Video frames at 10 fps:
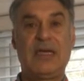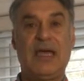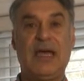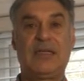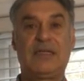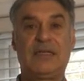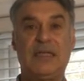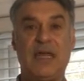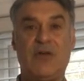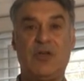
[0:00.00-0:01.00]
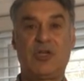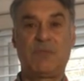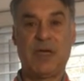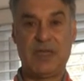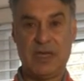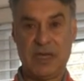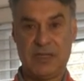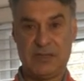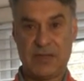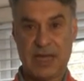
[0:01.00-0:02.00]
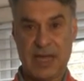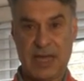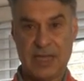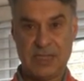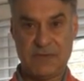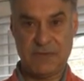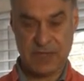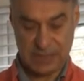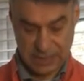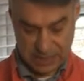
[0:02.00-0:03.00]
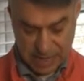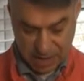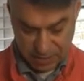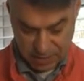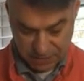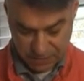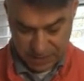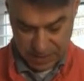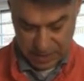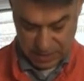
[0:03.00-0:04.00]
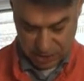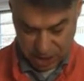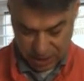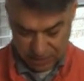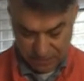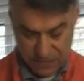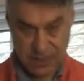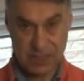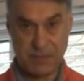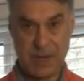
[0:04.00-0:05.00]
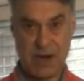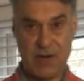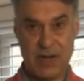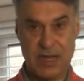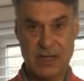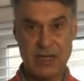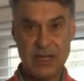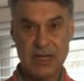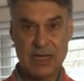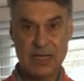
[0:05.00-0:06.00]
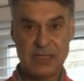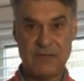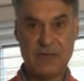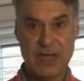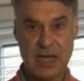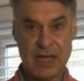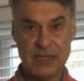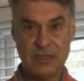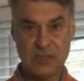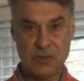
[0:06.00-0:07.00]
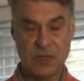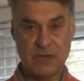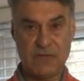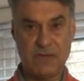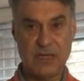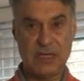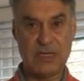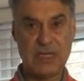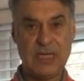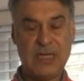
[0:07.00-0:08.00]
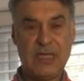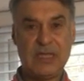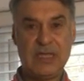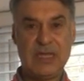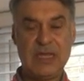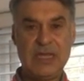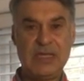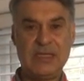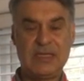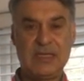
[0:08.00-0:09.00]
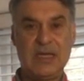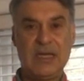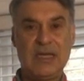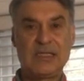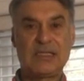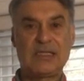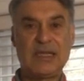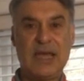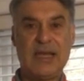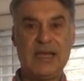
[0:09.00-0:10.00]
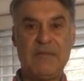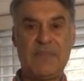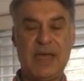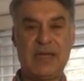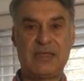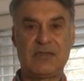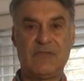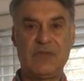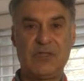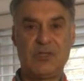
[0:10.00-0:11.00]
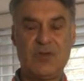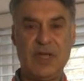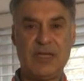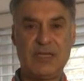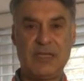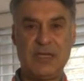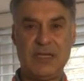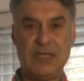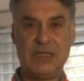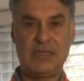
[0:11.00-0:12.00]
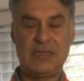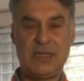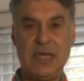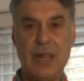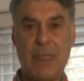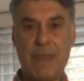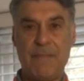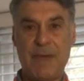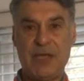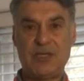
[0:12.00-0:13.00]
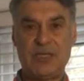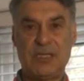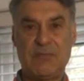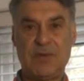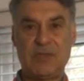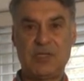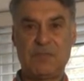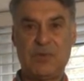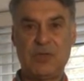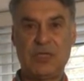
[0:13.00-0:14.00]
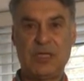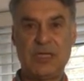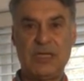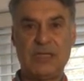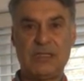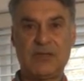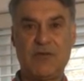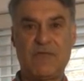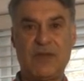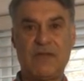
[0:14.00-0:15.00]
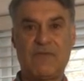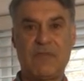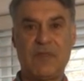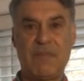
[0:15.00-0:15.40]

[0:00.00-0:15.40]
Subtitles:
and nourished by the earth. So the hands facing down to the feet. Check the feet are parallel as if the hands join the feet. The knees slightly bent. So if you straighten the knees, imagine someone just pushing the knees softly from the